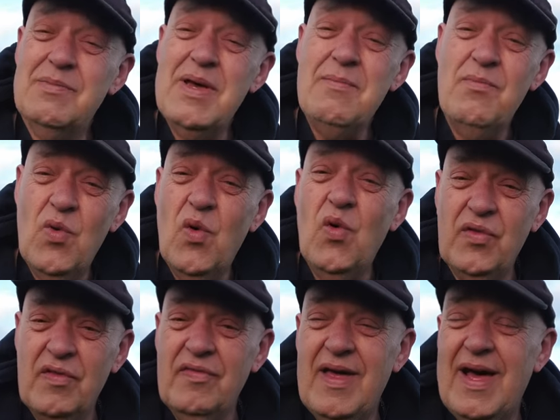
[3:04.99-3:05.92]
bit more
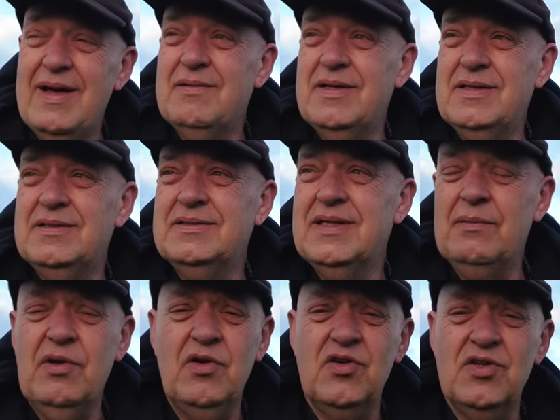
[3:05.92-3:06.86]
than that.
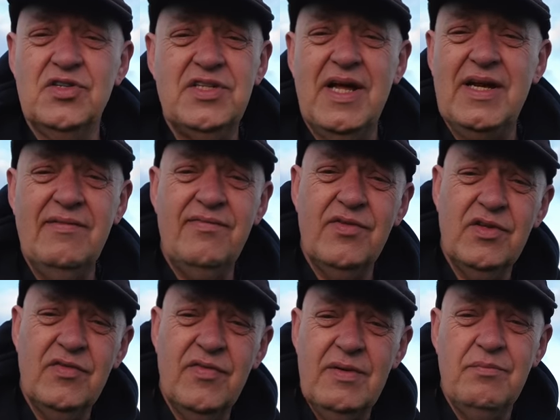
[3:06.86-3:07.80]
I'm not going to stand in
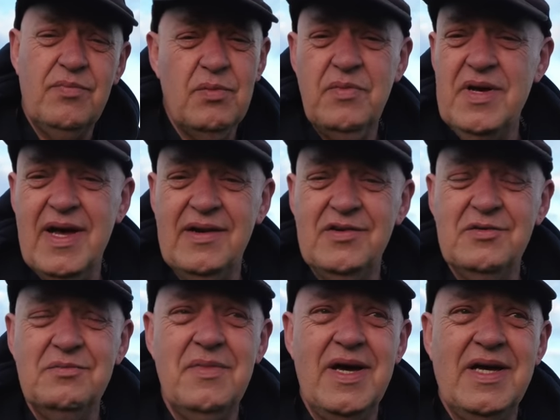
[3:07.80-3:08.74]
front of it and put my hand
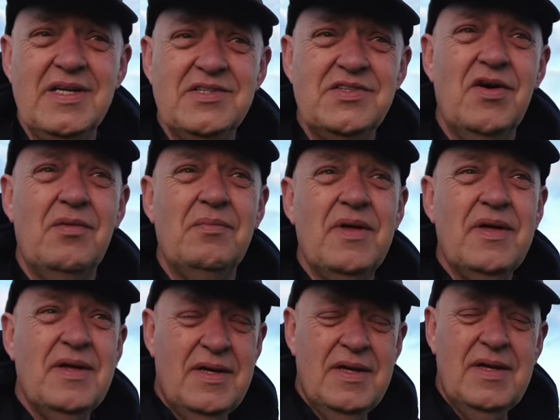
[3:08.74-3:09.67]
up and make it stop.
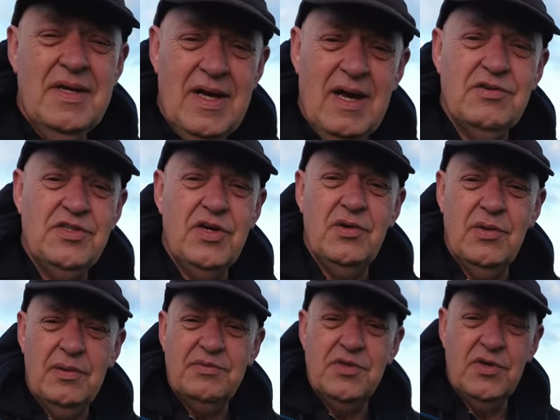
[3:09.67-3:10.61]
I'll show you
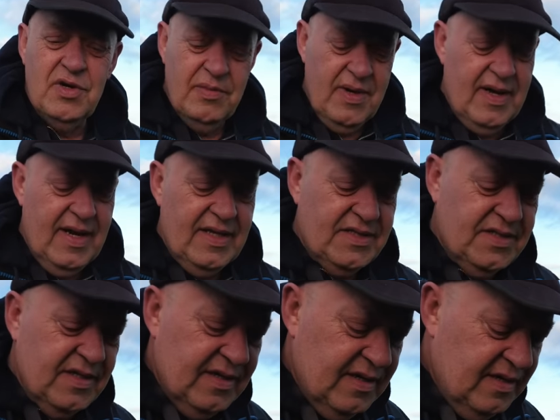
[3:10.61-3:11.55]
what I'm talking about.
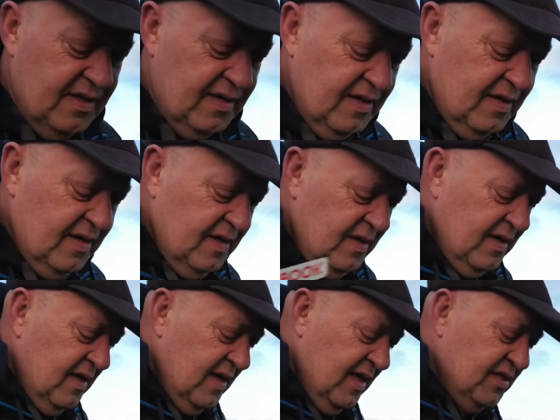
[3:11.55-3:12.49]
Let's
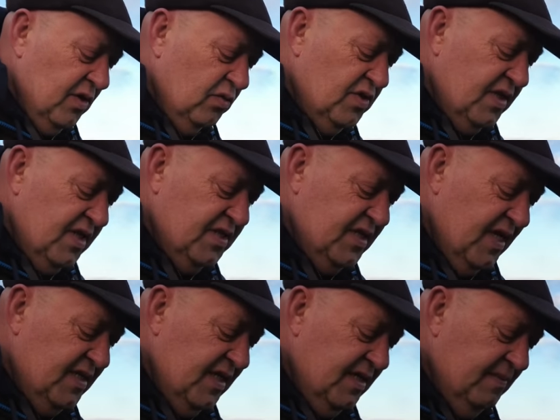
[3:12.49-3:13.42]
alter this
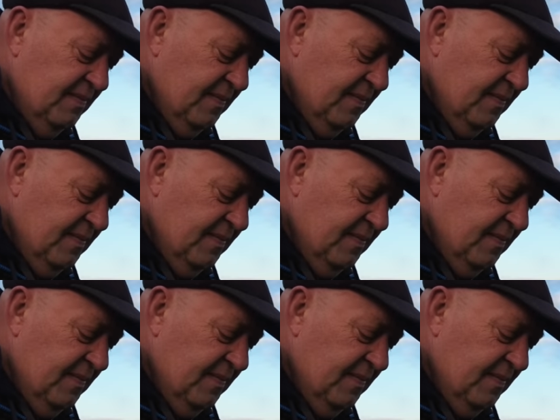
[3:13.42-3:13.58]
setting.